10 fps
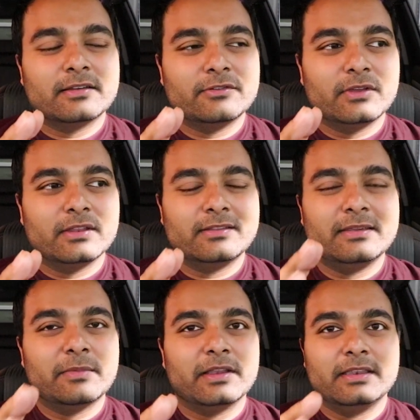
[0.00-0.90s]
Cause you can
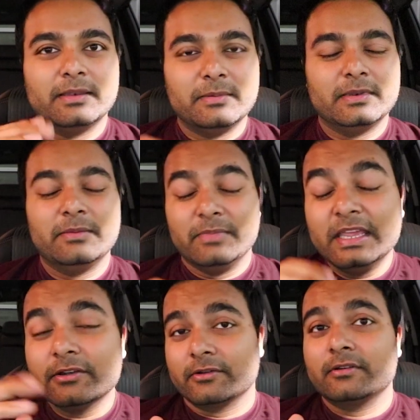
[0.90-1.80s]
see my
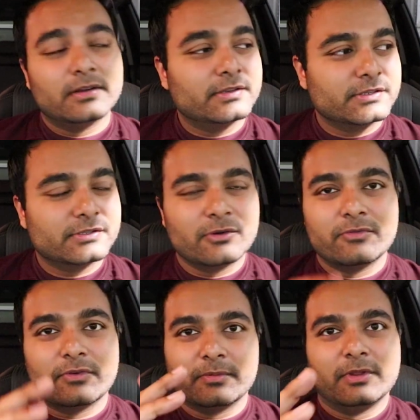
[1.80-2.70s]
demeanor just go
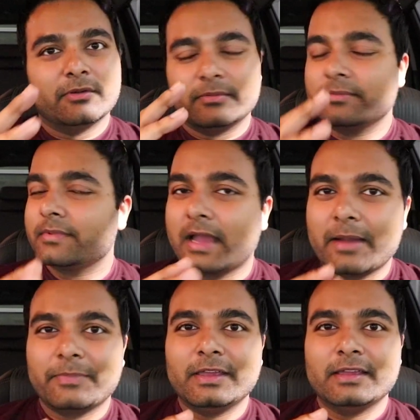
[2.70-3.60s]
from, you know,
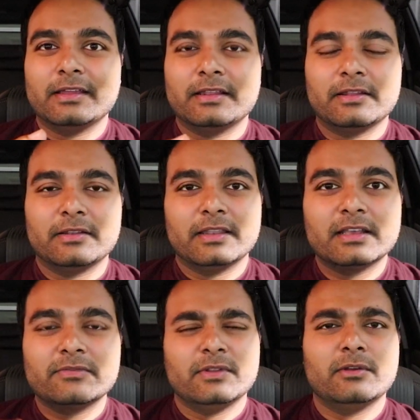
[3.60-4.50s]
happy. And then the
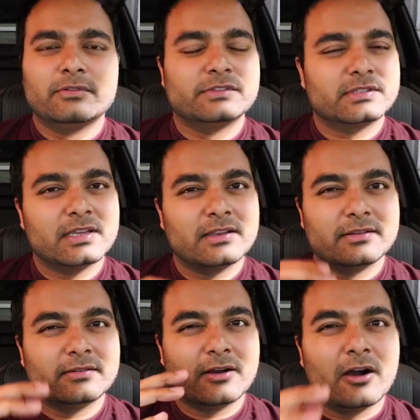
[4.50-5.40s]
next video is just kind
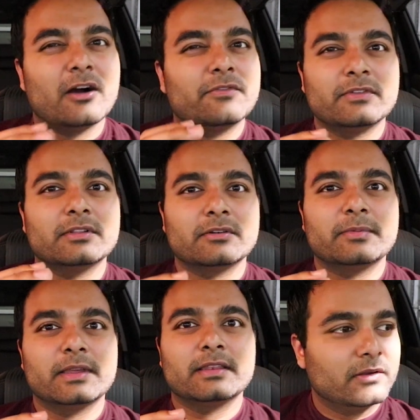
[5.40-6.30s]
of off a little
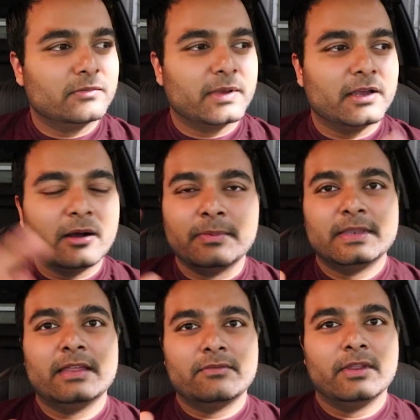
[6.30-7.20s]
bit. It was my
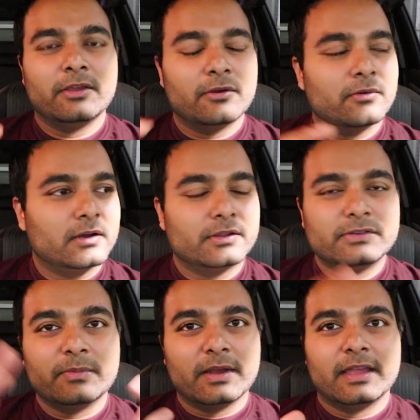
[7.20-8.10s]
update video
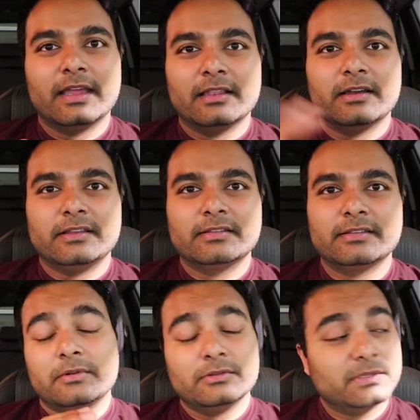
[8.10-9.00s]
to my
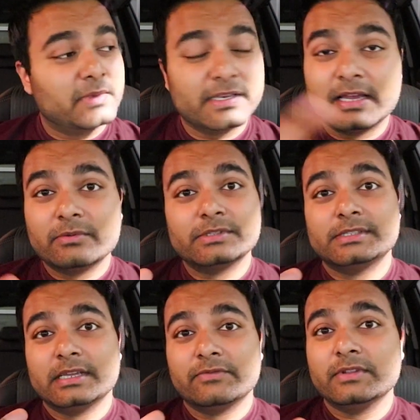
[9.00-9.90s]
headlights. Losing my dad was
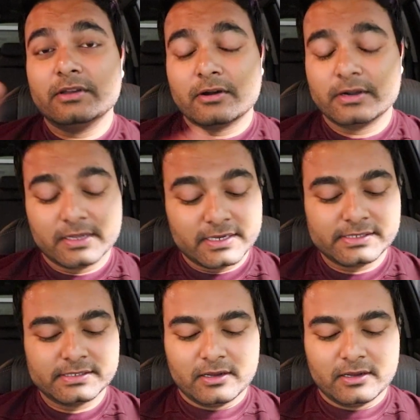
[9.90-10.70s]
definitely hard, guys.